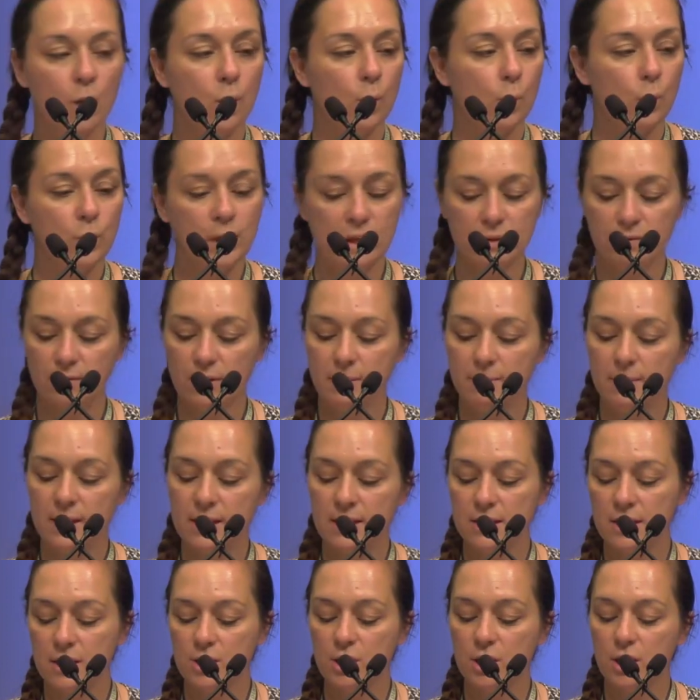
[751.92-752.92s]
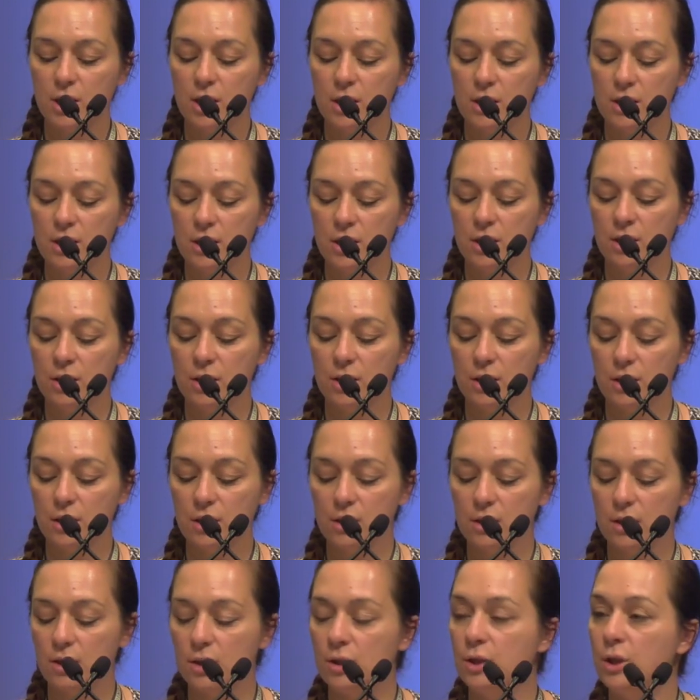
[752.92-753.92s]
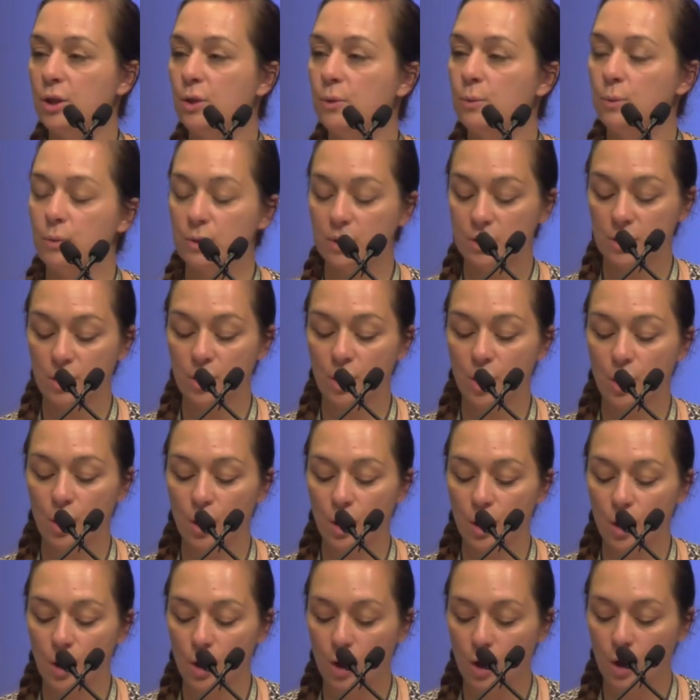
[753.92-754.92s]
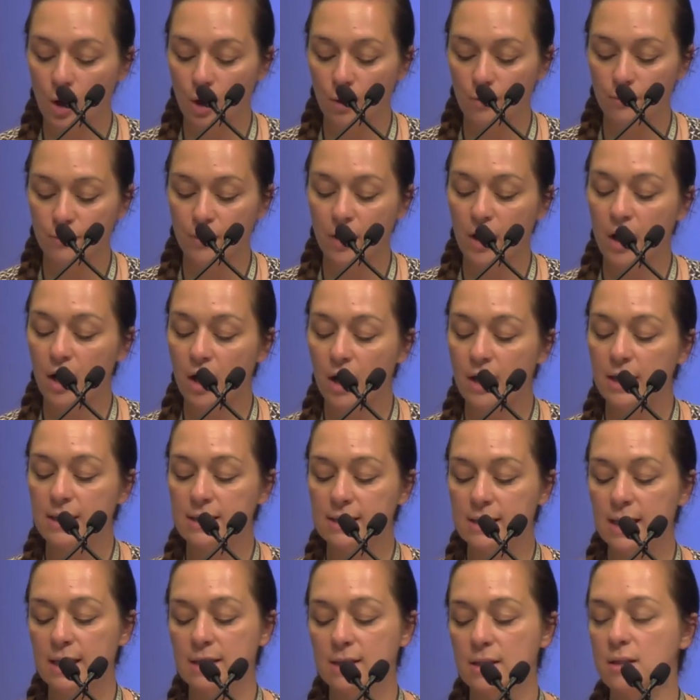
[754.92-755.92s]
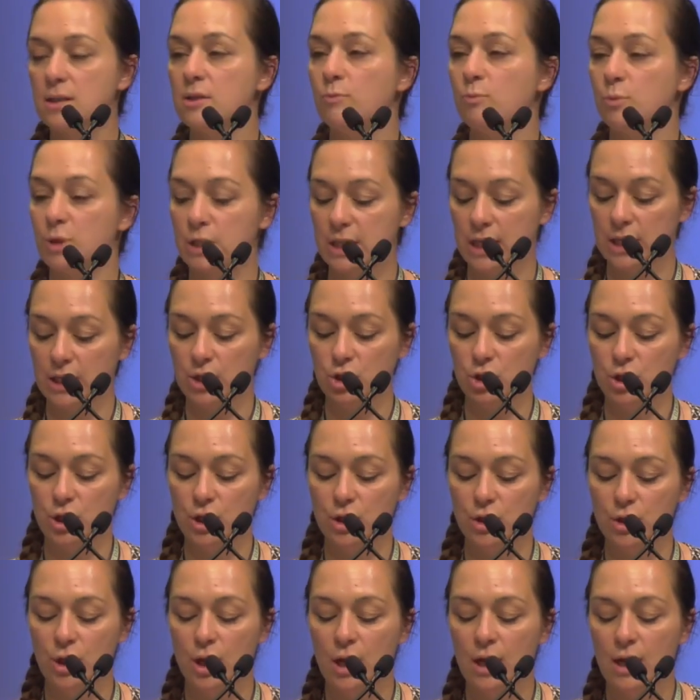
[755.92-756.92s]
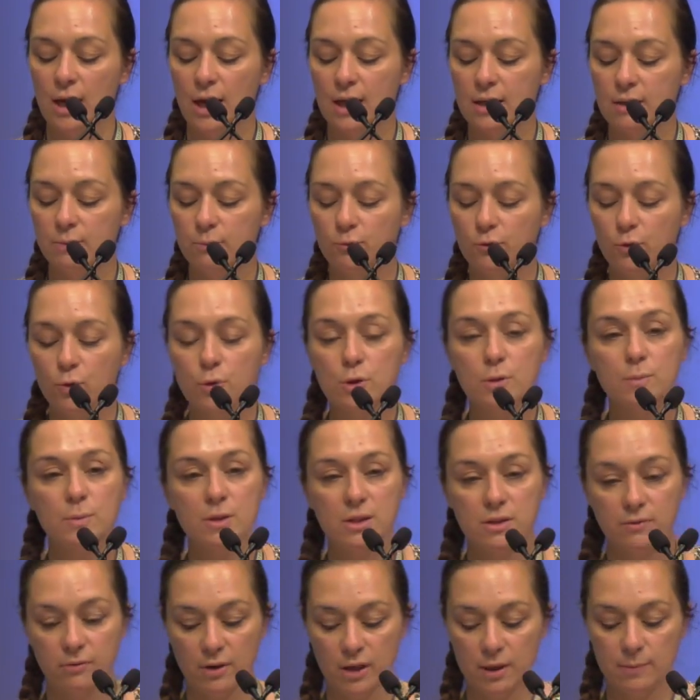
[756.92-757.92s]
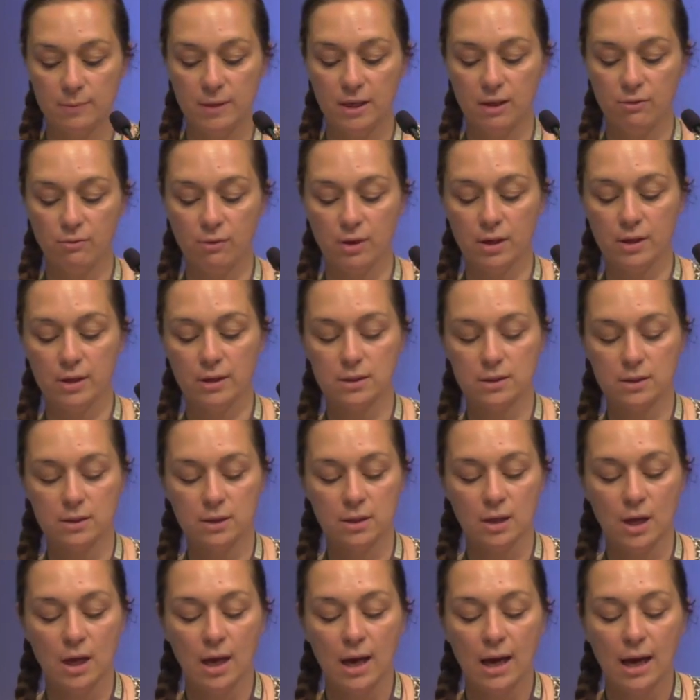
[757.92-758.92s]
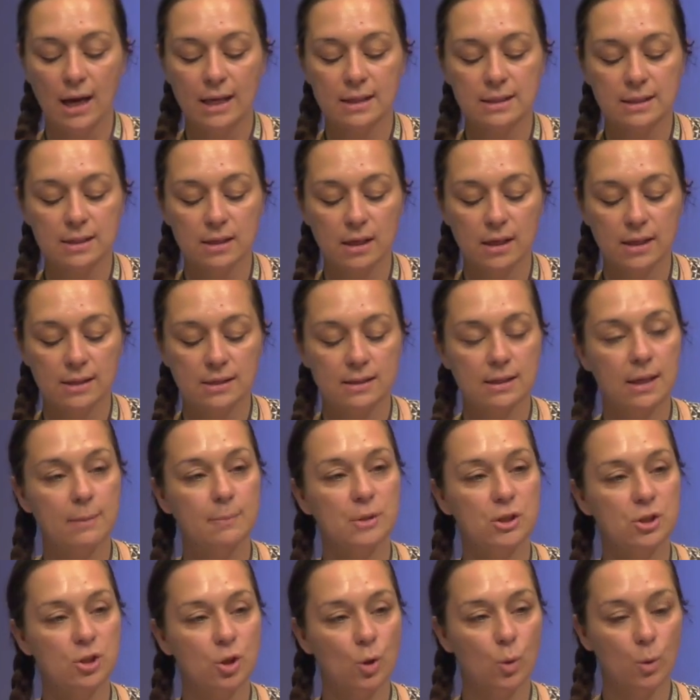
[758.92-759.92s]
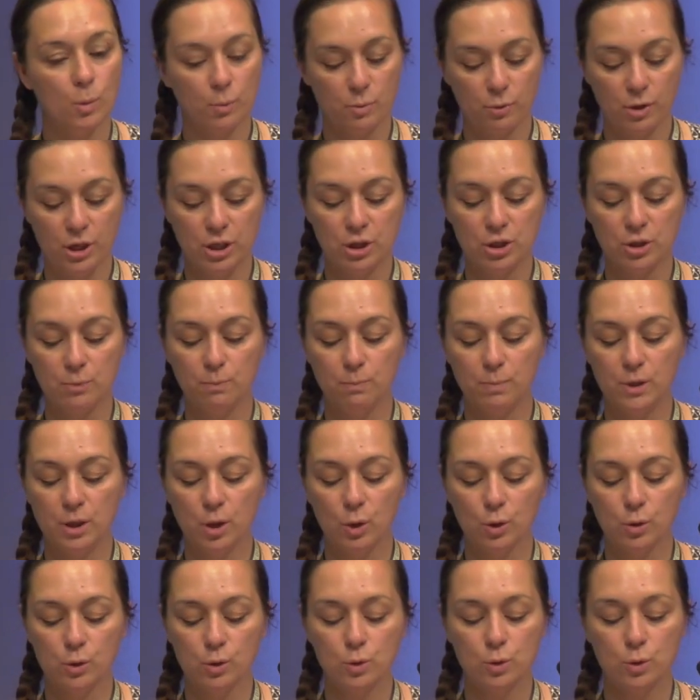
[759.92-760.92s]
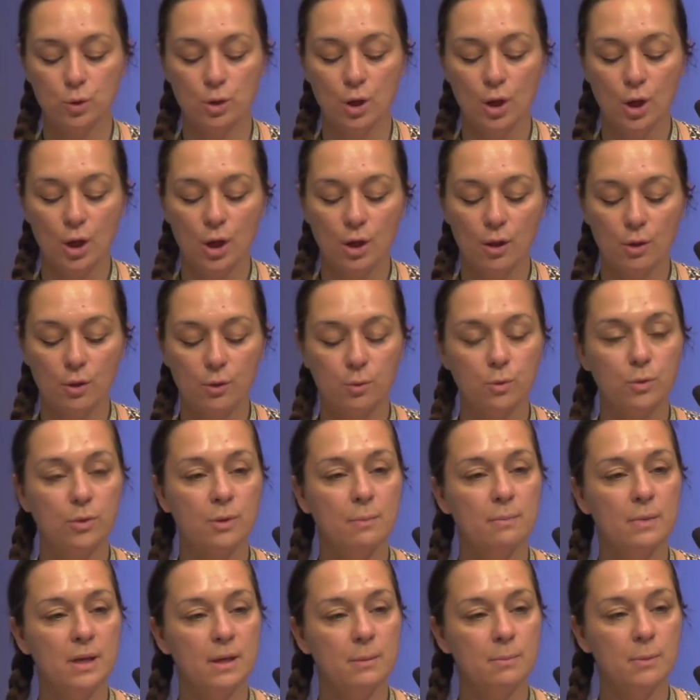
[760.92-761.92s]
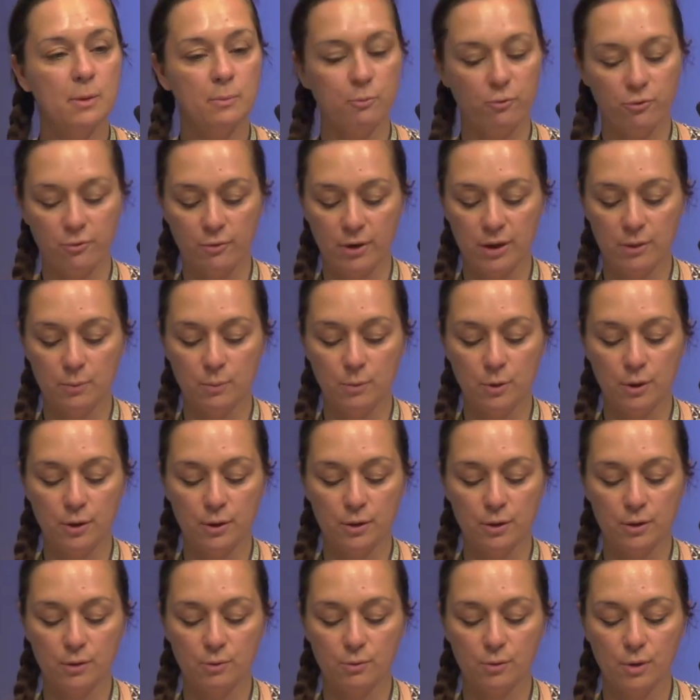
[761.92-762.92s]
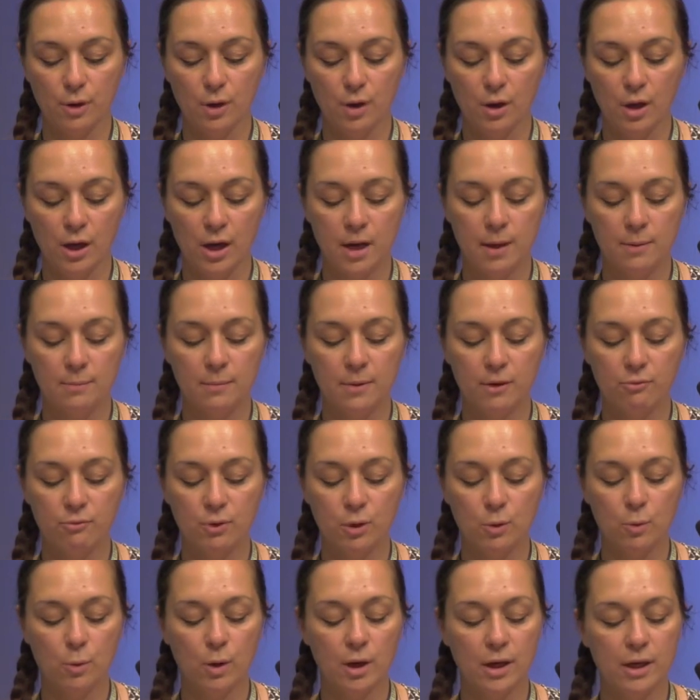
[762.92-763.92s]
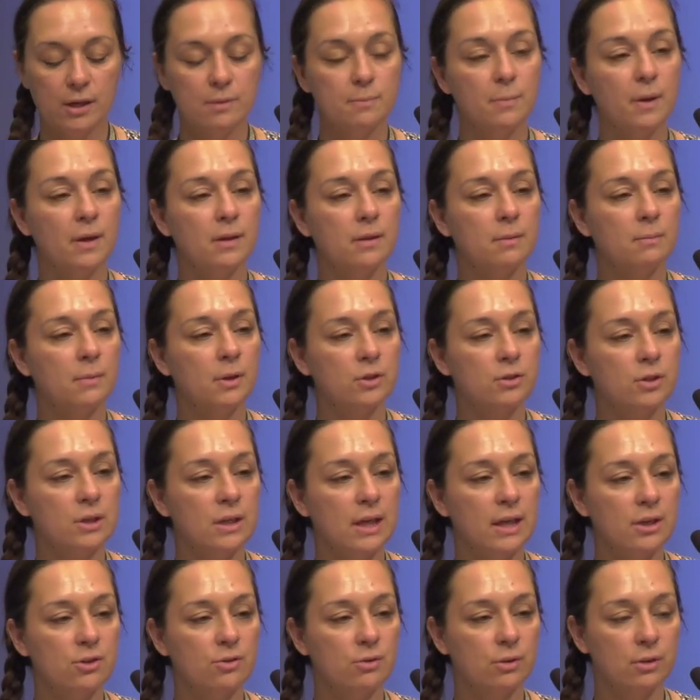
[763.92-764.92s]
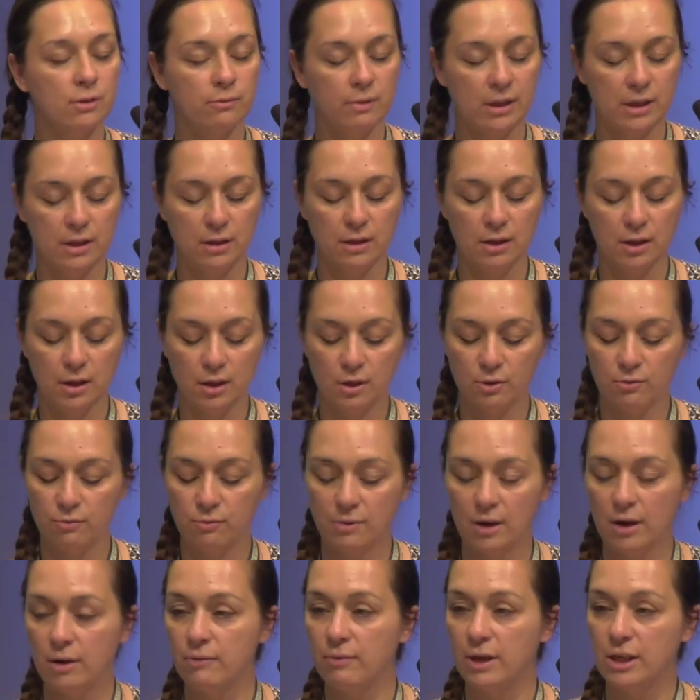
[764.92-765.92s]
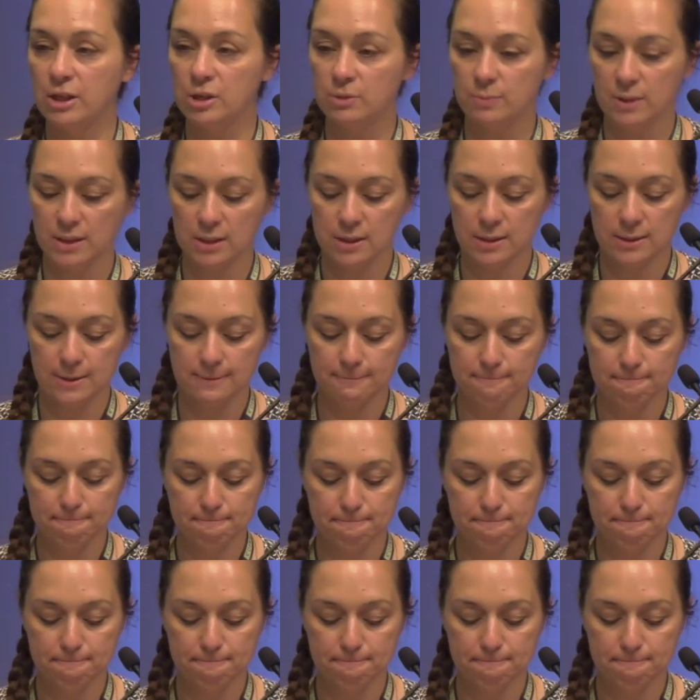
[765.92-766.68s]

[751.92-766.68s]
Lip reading: We have committed to continue to offer high standards of protection and enforcement of IP rights and establish cooperation beyond the minimum framework required by the multilateral arrangements.